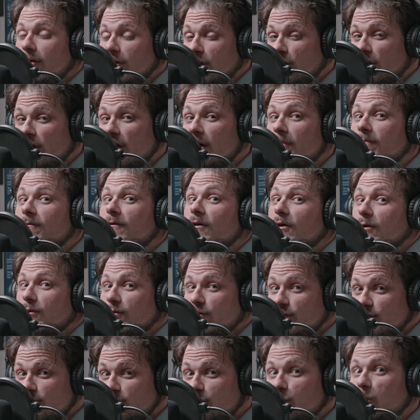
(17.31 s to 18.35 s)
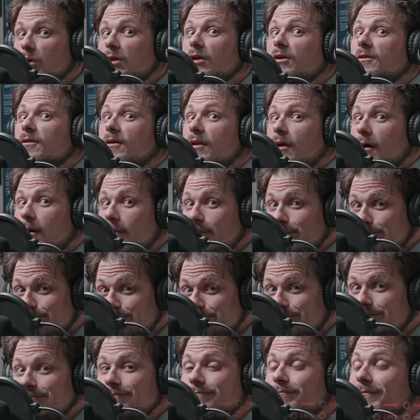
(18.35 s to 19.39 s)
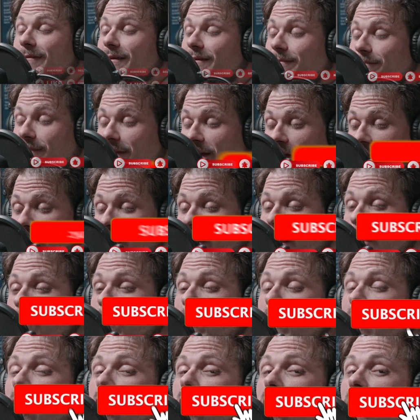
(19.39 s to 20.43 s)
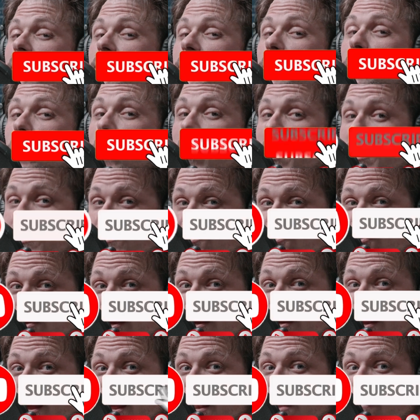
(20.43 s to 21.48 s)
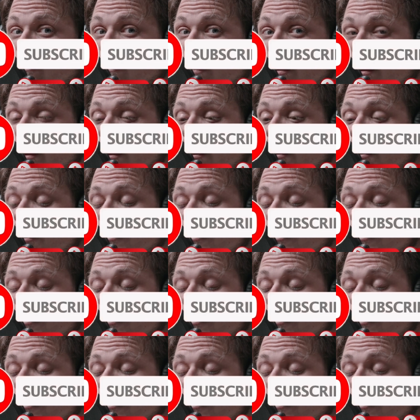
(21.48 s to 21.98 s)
Look it up, folks. We looked it up. He hung out with Harvey Weinstein. And Back it, when the